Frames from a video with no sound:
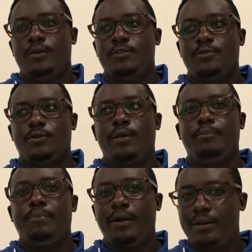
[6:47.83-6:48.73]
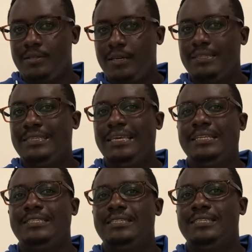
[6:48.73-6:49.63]
So the parasite
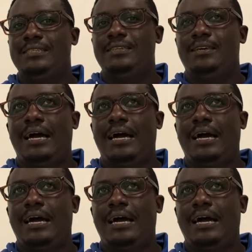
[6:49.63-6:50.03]
needs